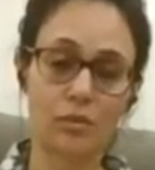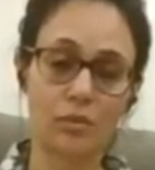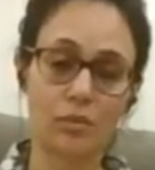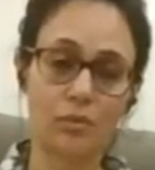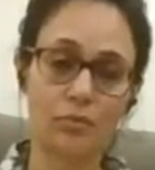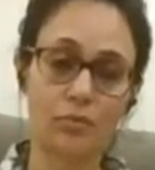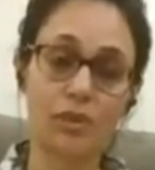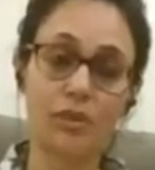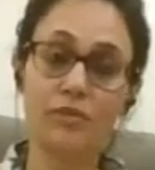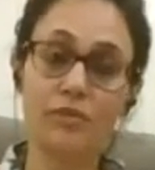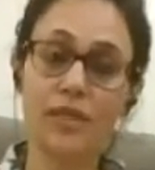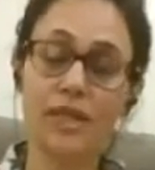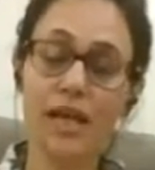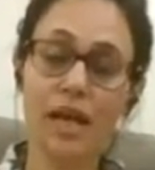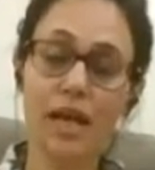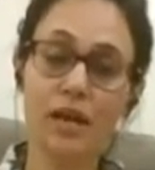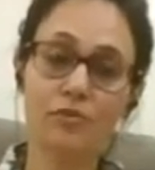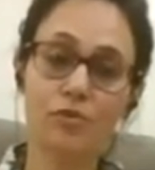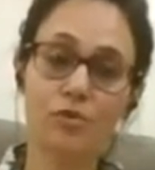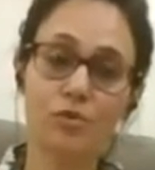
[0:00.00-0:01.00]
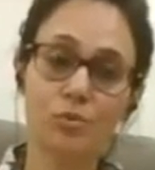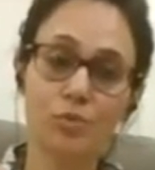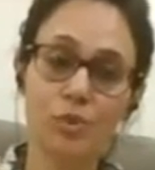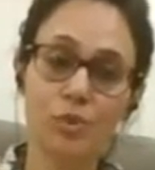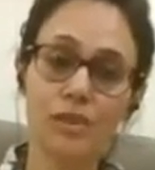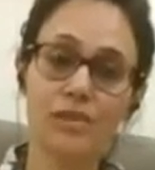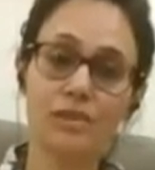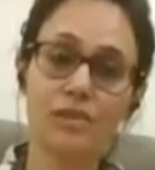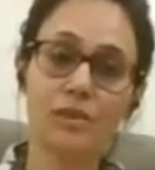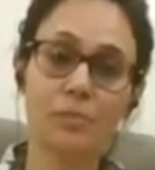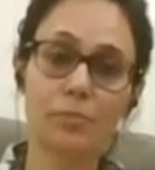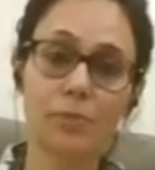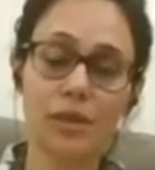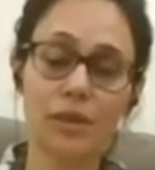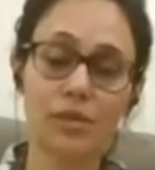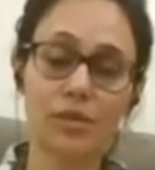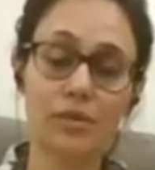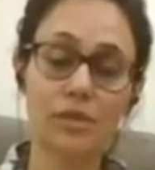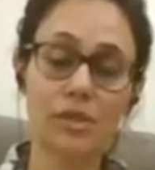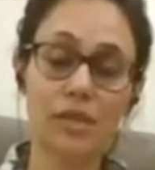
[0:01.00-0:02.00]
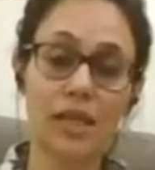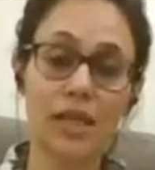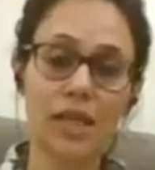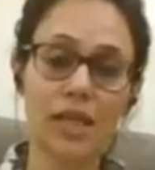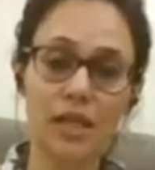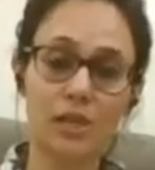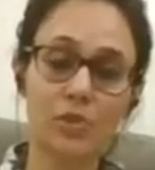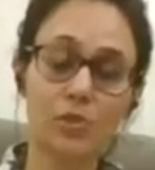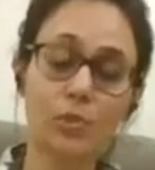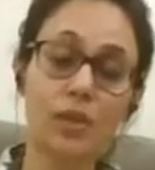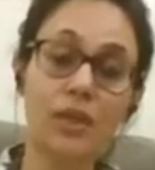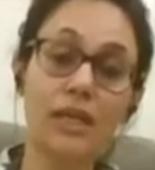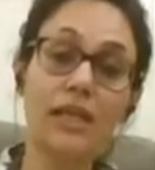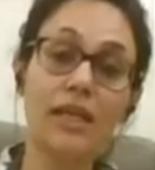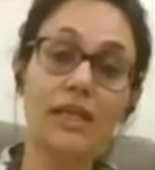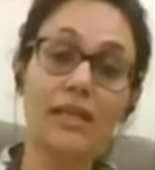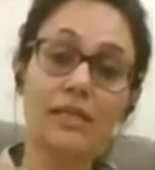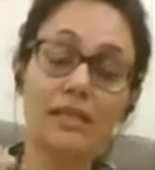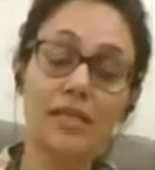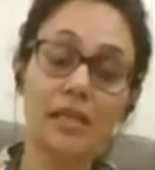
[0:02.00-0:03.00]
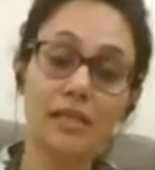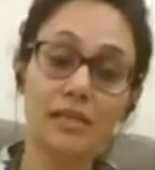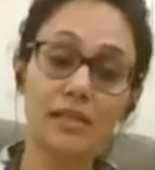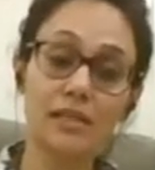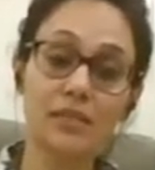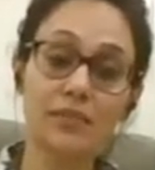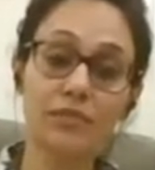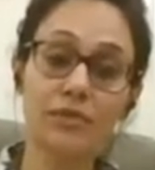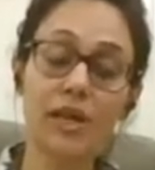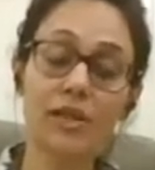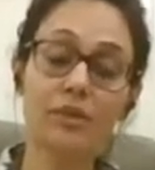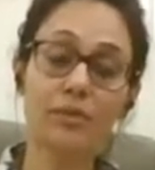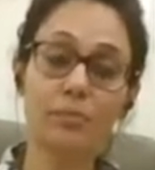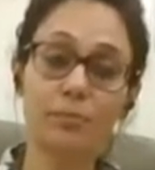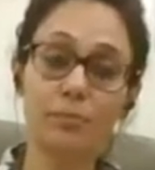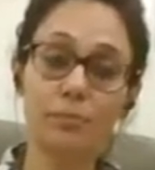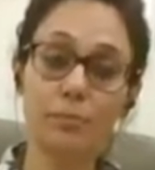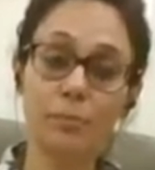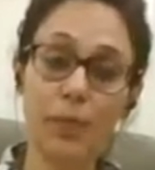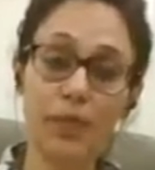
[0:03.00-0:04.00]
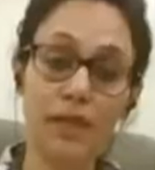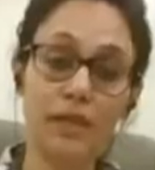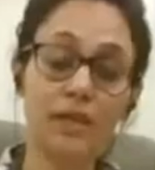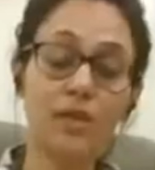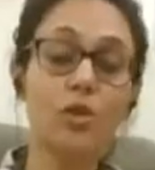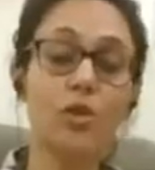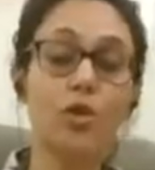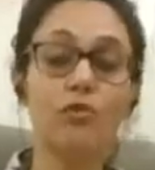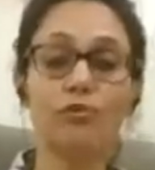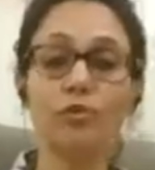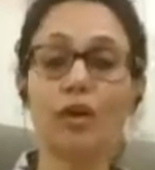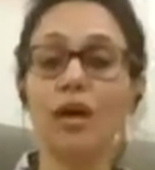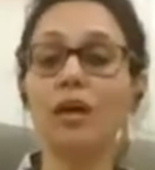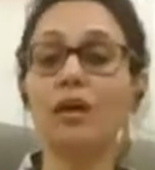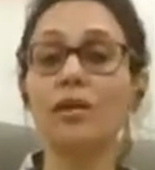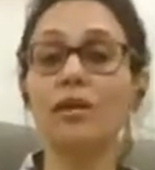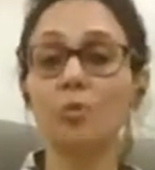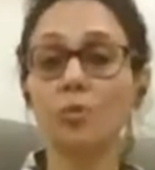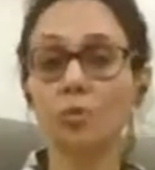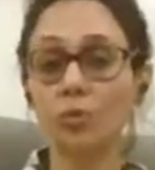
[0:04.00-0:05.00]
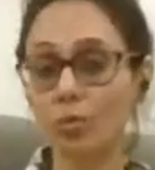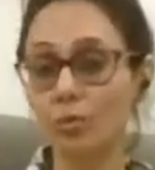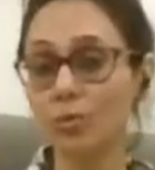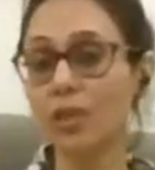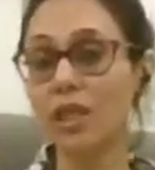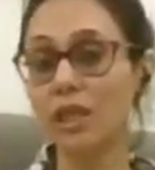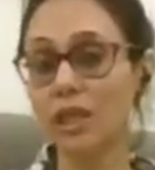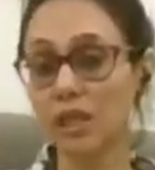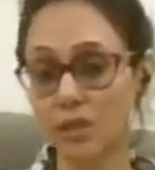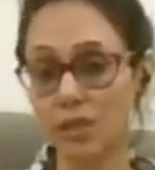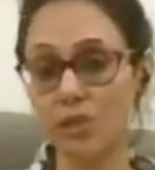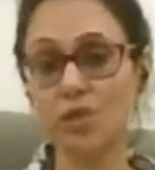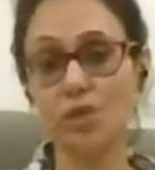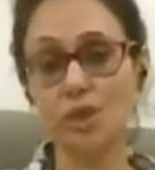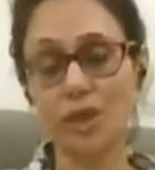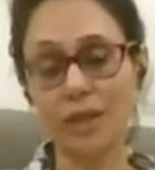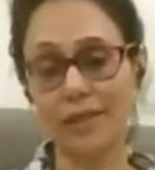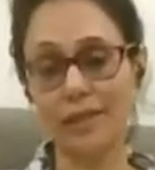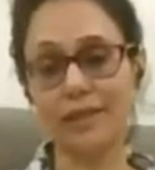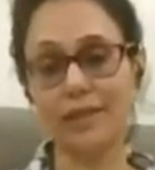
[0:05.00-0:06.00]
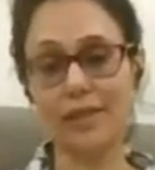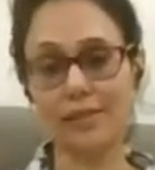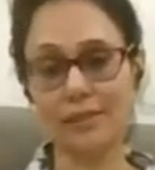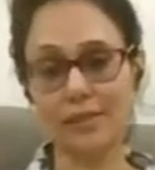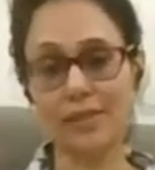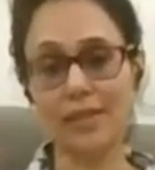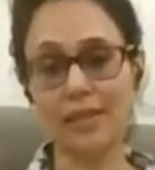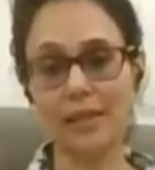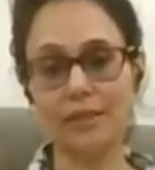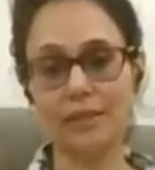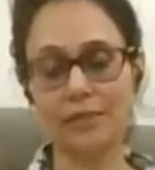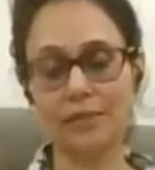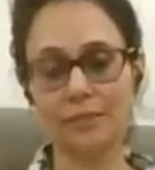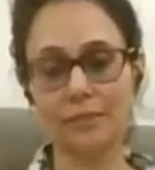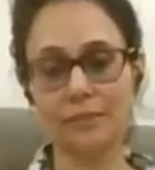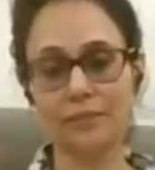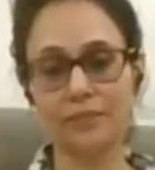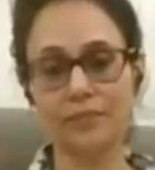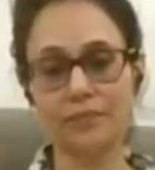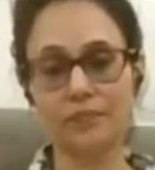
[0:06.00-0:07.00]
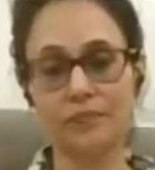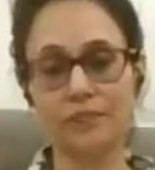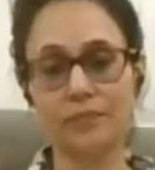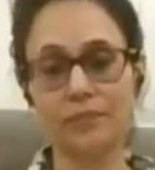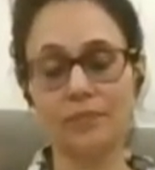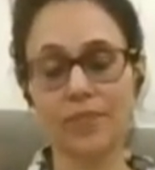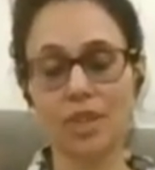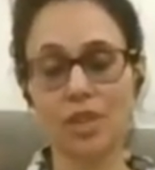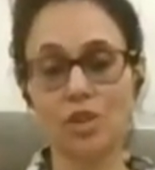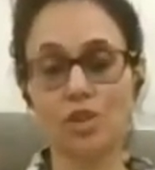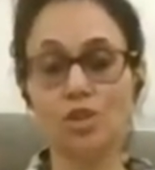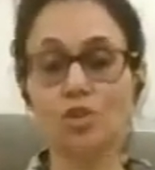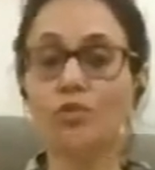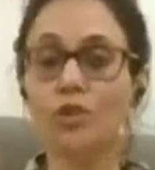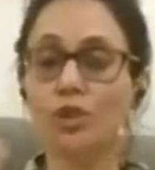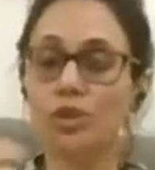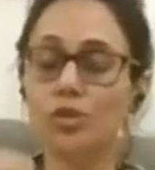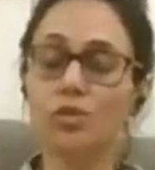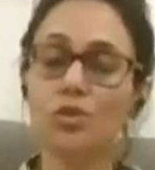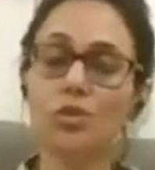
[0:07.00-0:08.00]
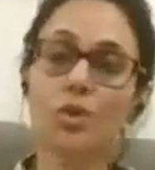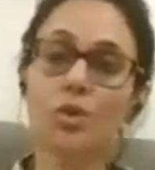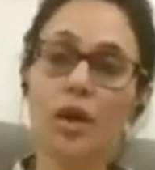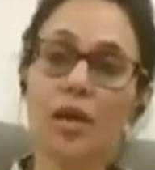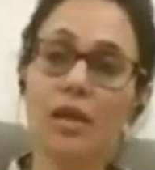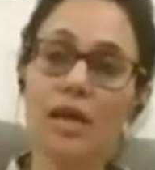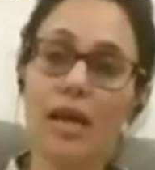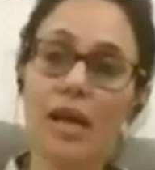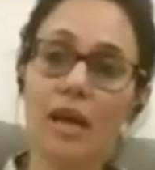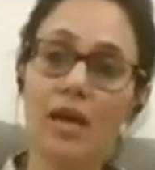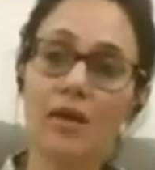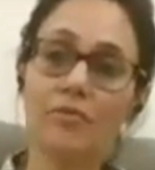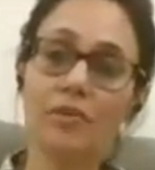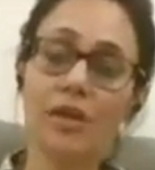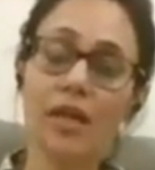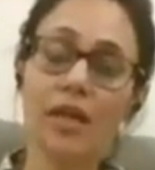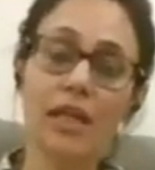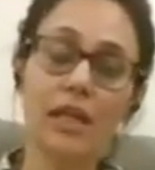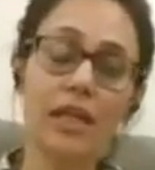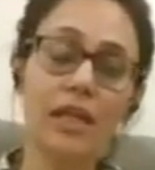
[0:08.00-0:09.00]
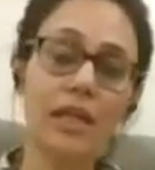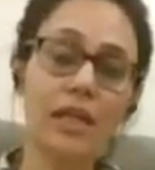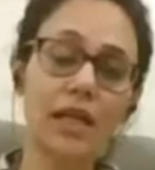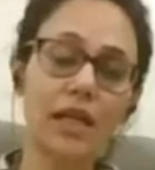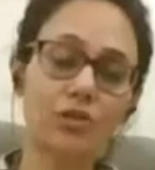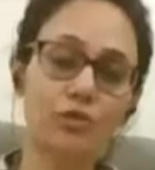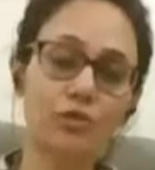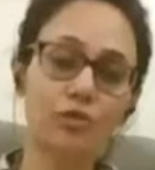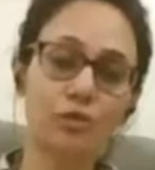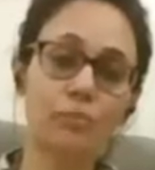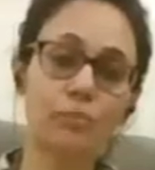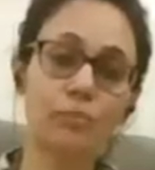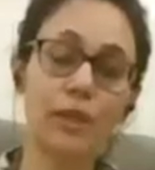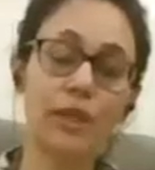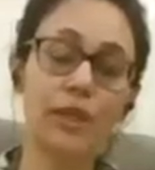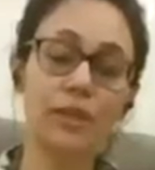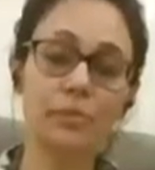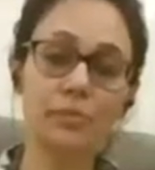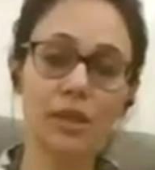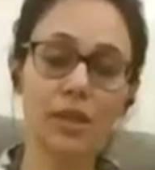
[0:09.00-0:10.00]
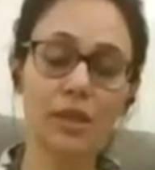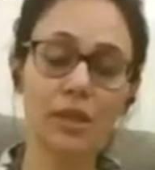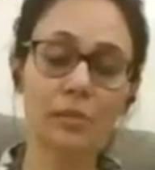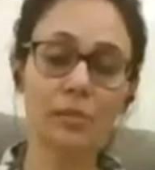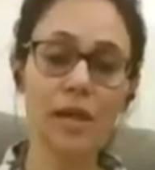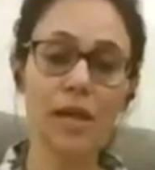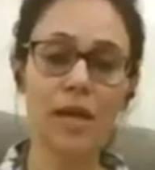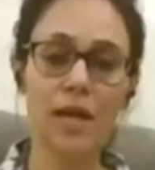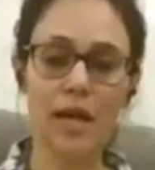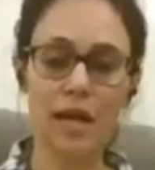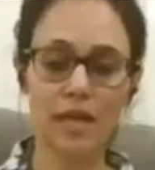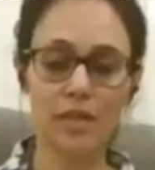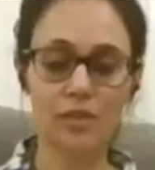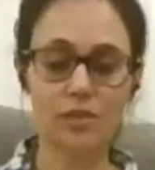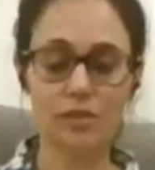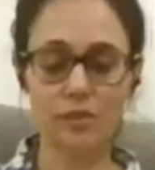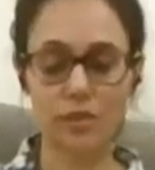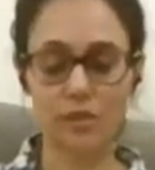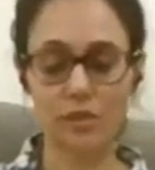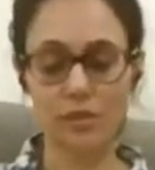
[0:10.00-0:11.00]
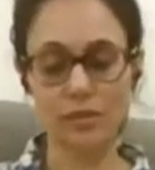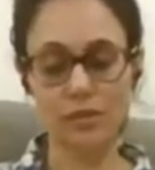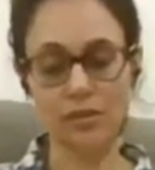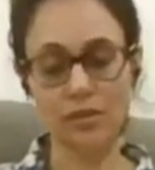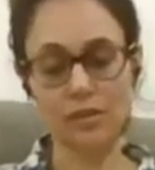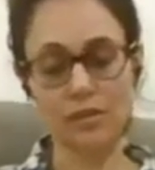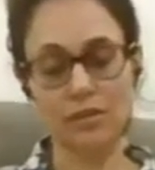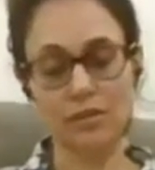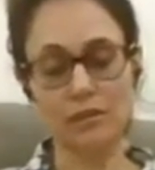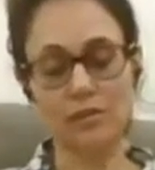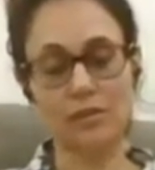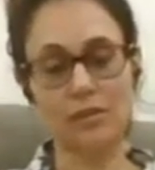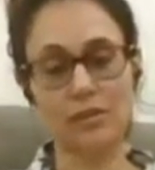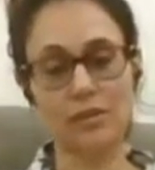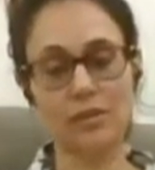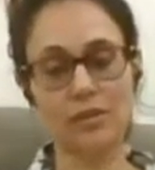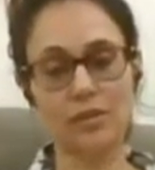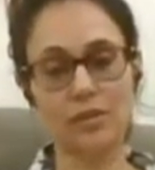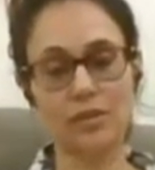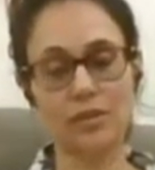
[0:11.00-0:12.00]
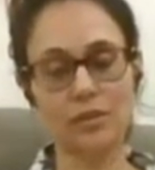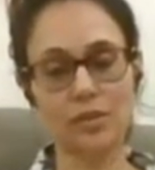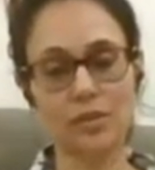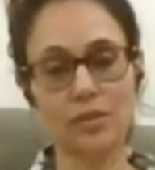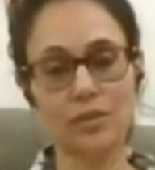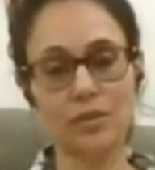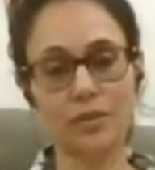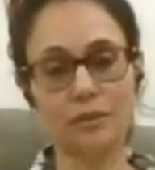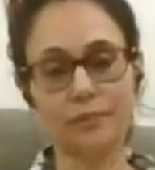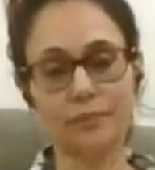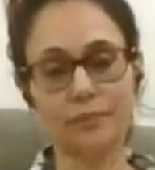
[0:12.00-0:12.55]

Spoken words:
will we have towards the parents, it will intensify the pain of our own inner child inside. So we should not have any kind of a blame game as far as this is concerned.